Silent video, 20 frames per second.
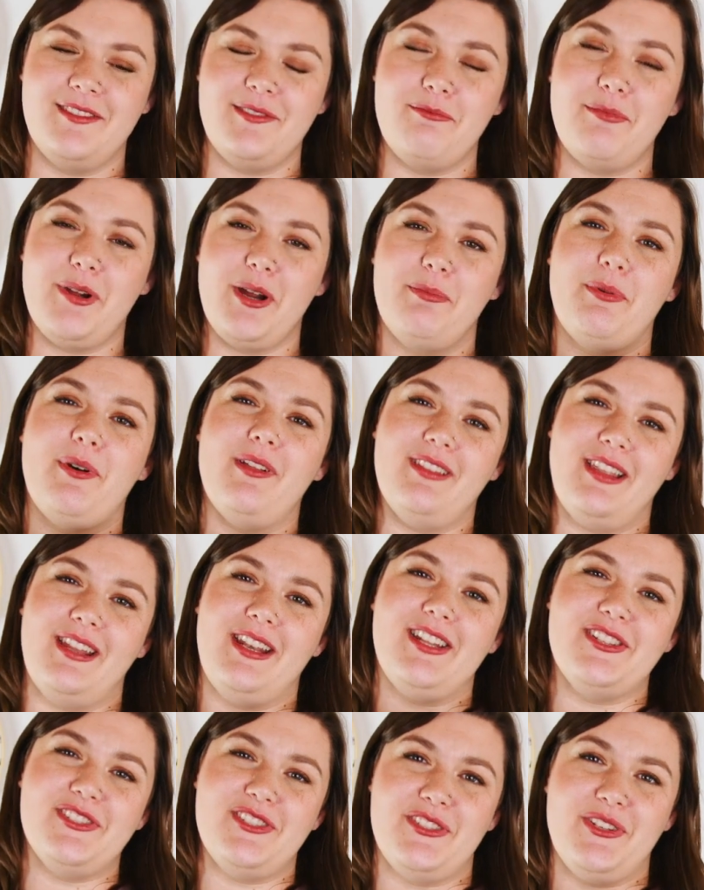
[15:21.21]
purple
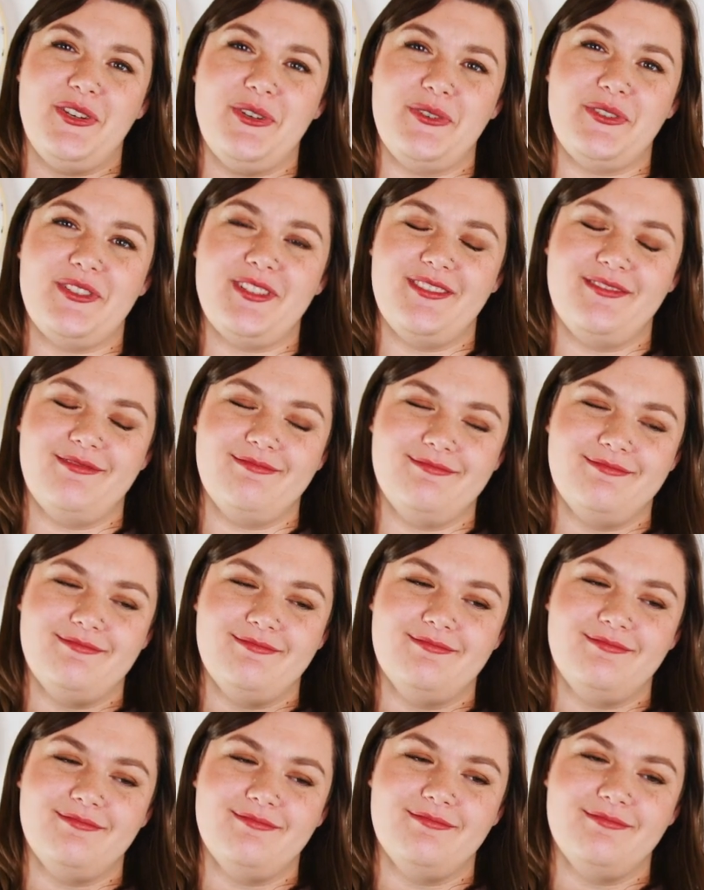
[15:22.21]
linen suit
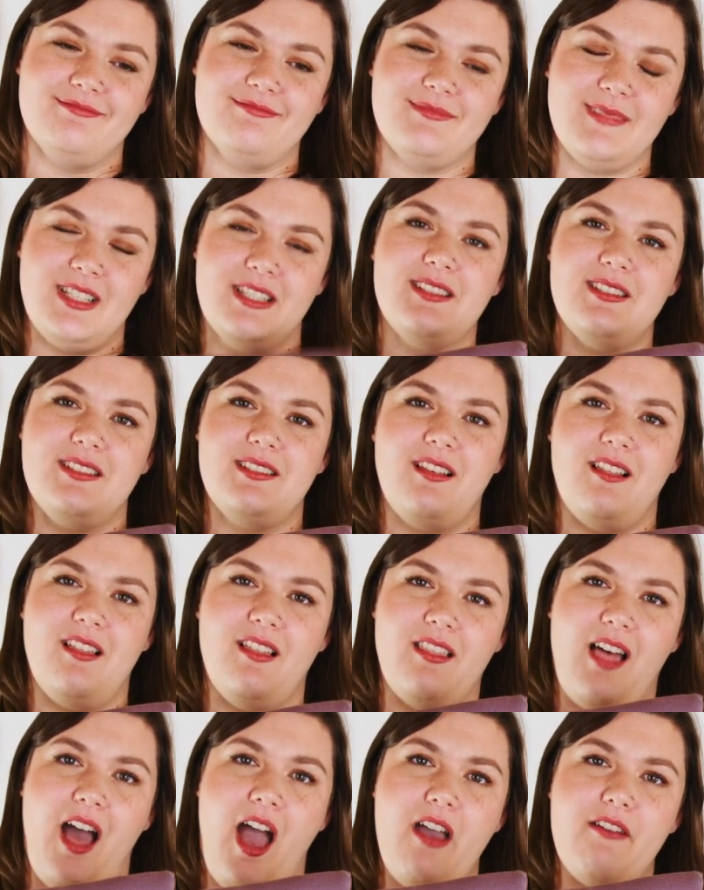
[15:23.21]
still
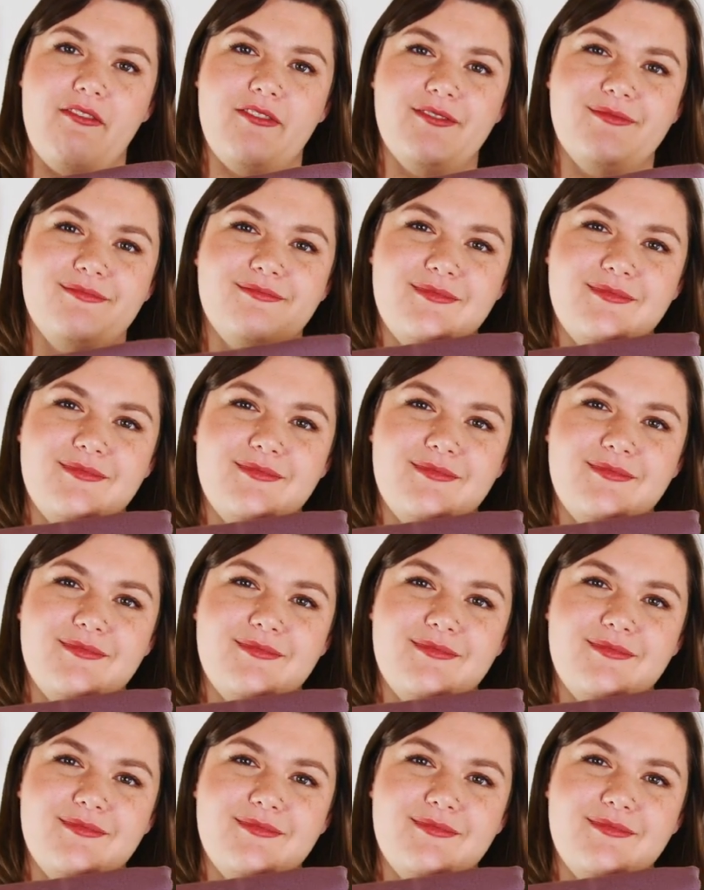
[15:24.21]
alive.